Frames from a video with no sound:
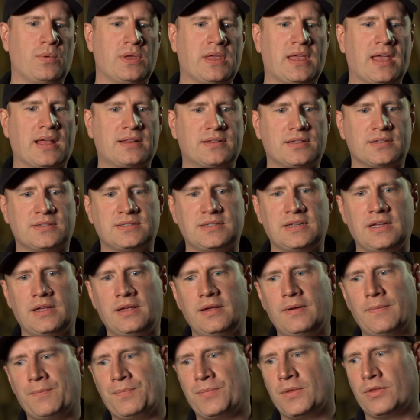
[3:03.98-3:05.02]
we get to
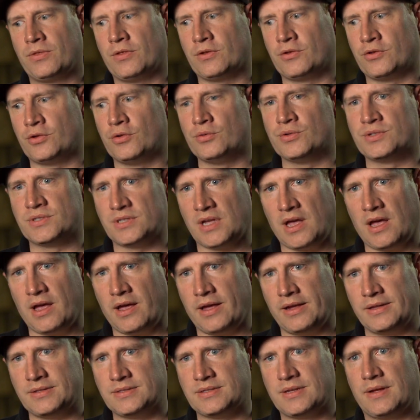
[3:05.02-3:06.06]
see the two
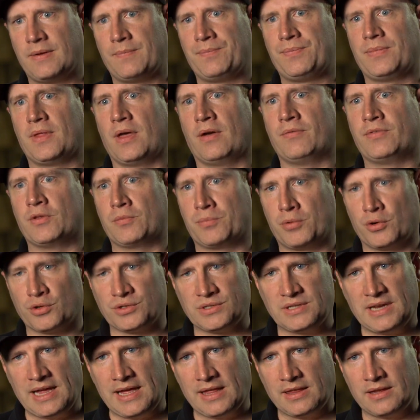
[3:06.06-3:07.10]
sides of their
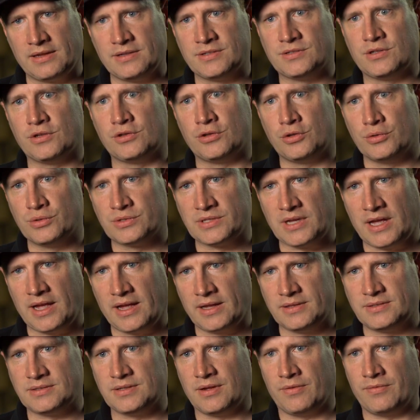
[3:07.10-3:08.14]
personalities, the two
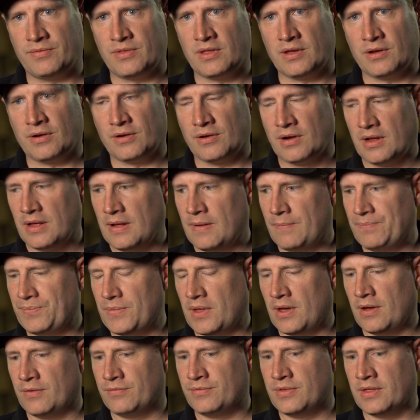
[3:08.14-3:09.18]
sides of their
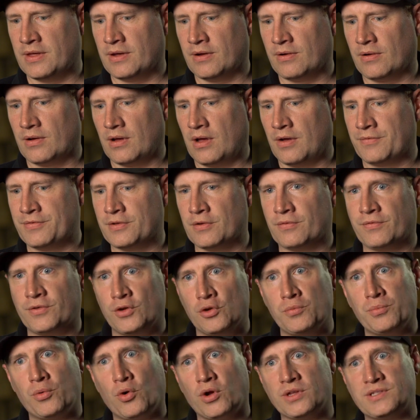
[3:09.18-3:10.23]

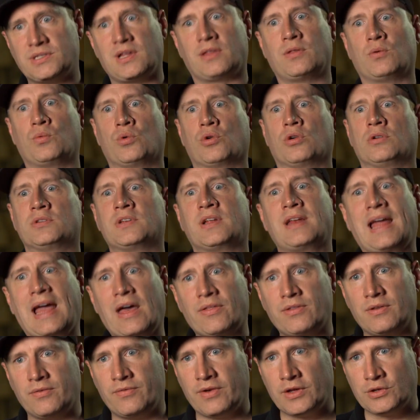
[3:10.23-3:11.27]
viewpoints on the world, on how
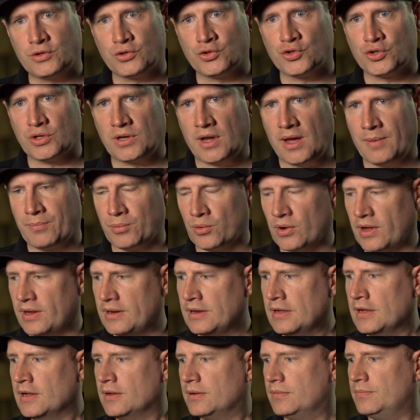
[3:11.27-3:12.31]
the Avengers should operate.
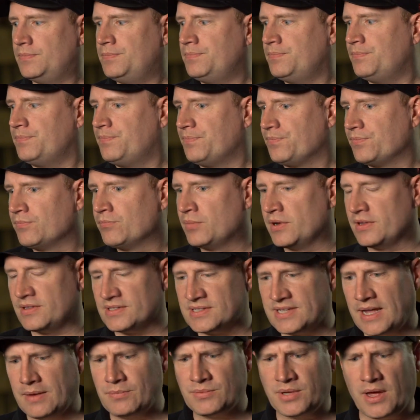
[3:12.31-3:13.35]
But at the
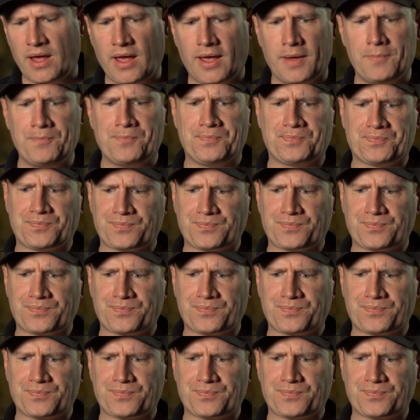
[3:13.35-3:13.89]
same time,